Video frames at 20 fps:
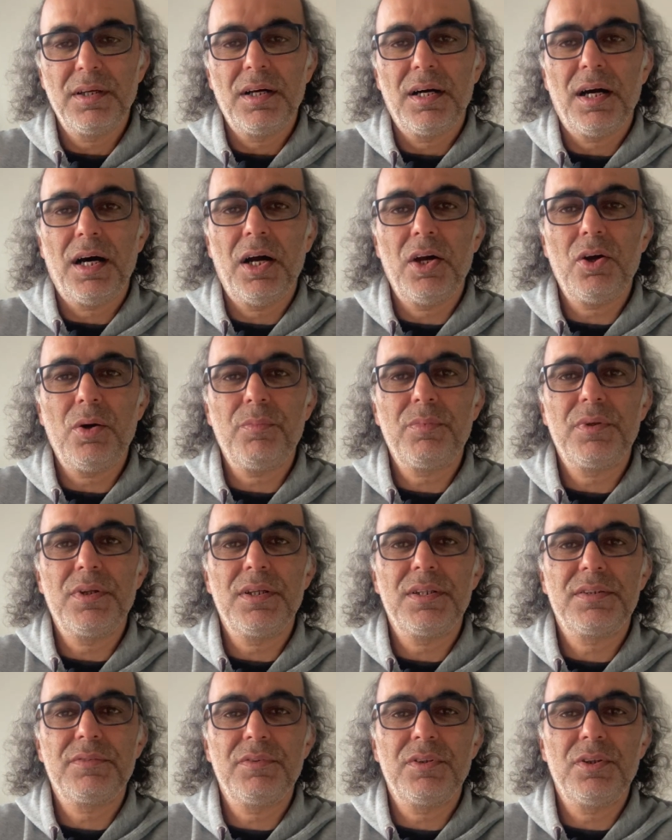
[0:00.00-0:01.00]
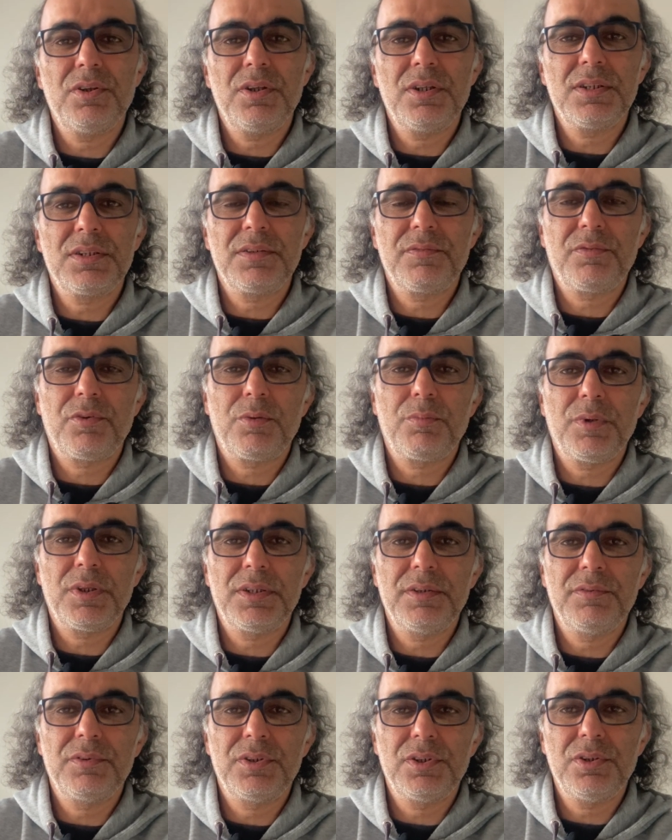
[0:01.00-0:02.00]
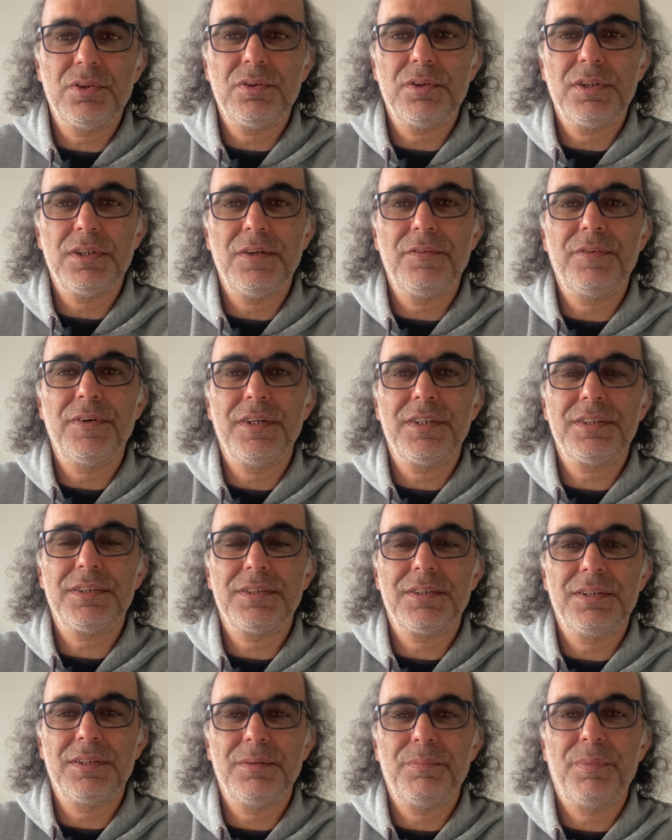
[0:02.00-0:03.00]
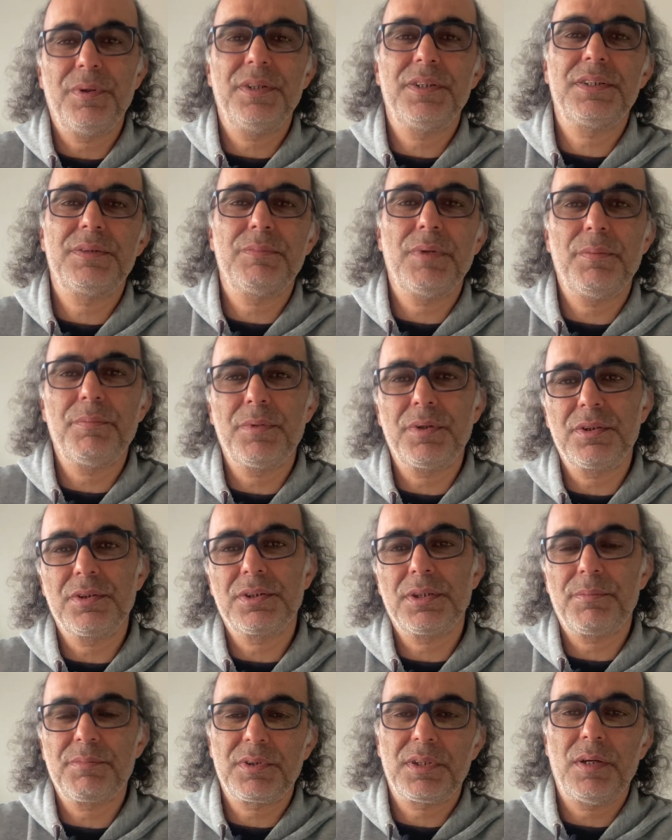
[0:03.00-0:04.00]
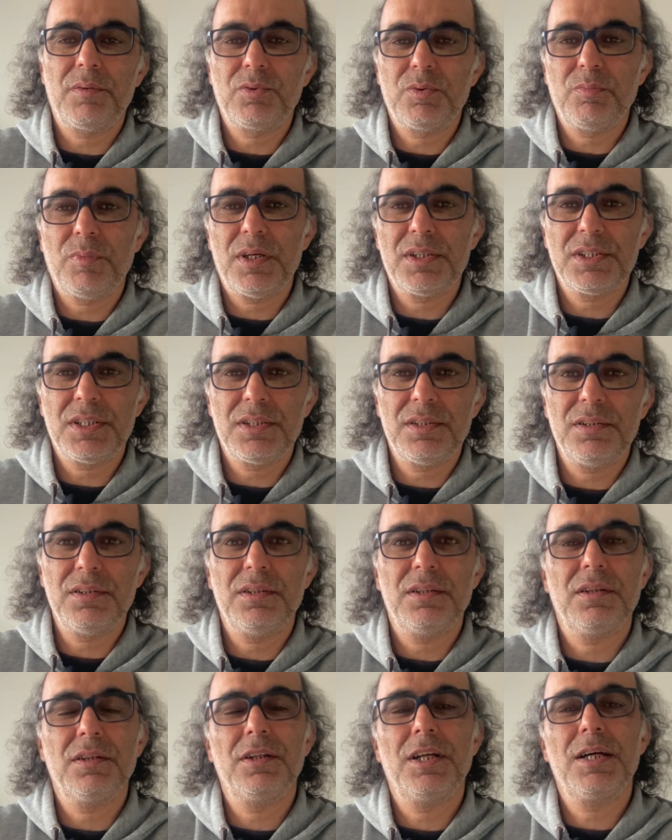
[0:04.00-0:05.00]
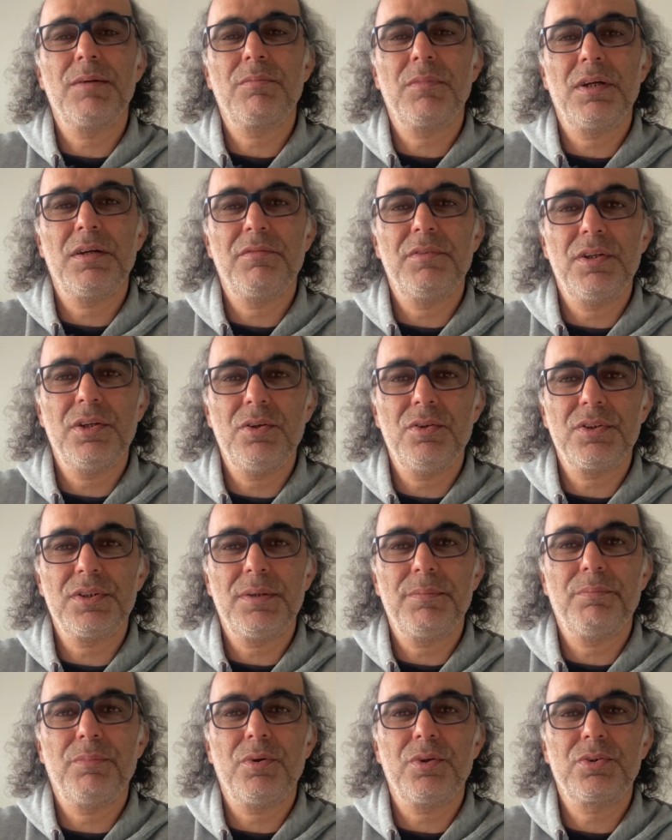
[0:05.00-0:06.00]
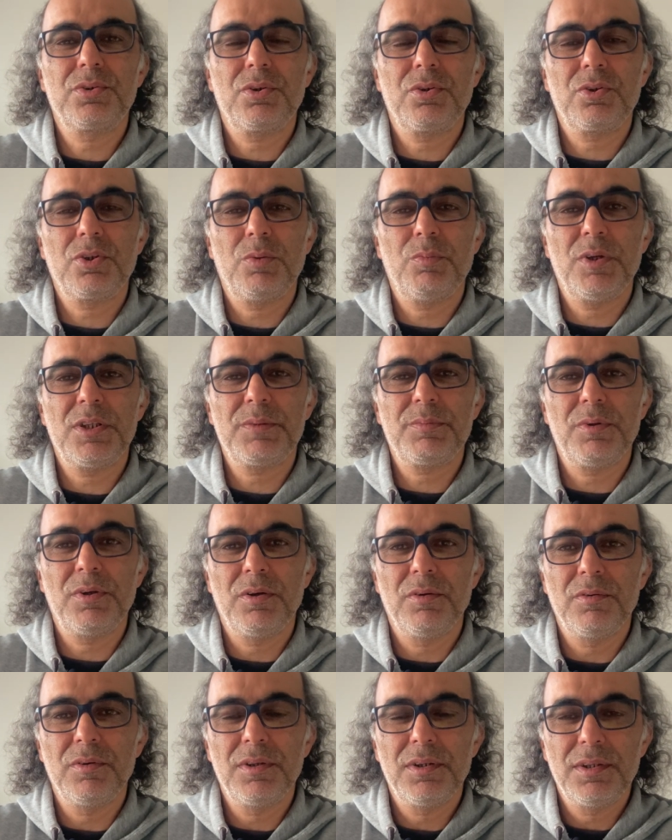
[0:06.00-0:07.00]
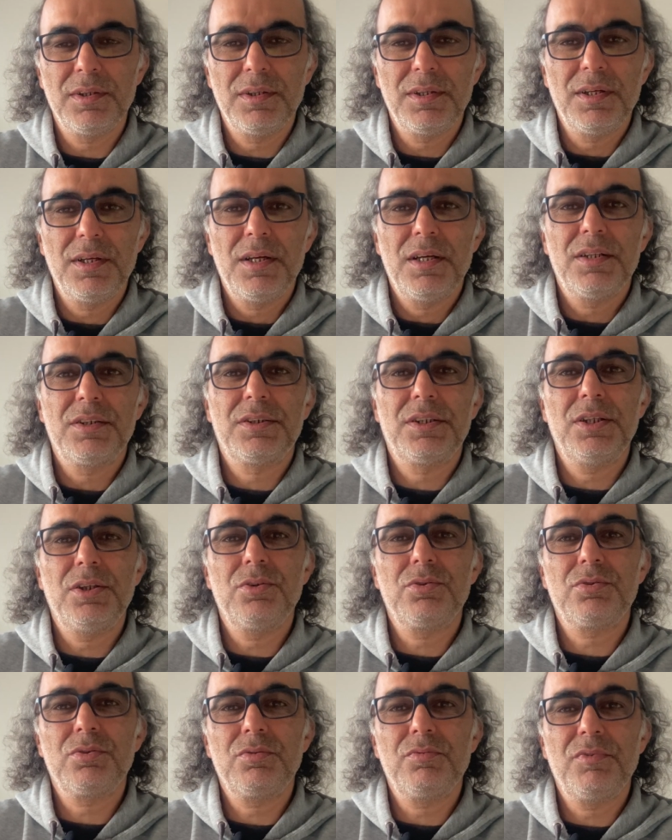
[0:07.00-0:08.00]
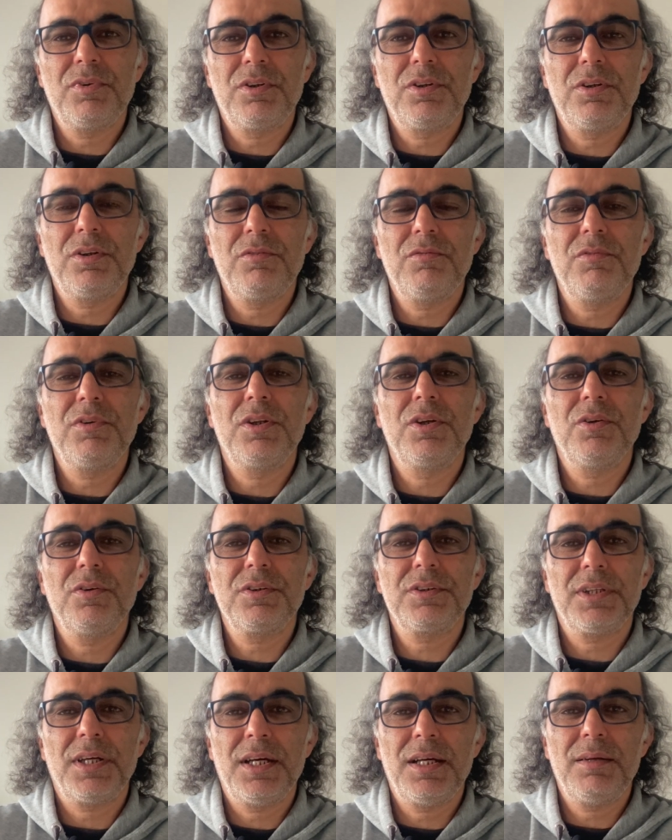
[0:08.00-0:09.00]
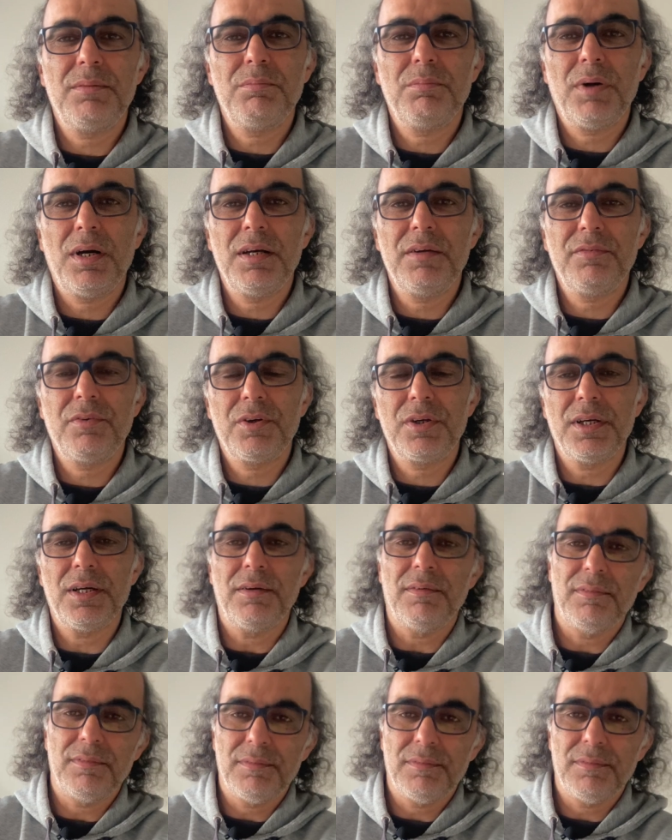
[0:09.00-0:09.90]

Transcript: I hope this video is informative to you. If yes, please remember to subscribe to my channel, like my videos and post your comments below. See you soon with the new videos and bye for now.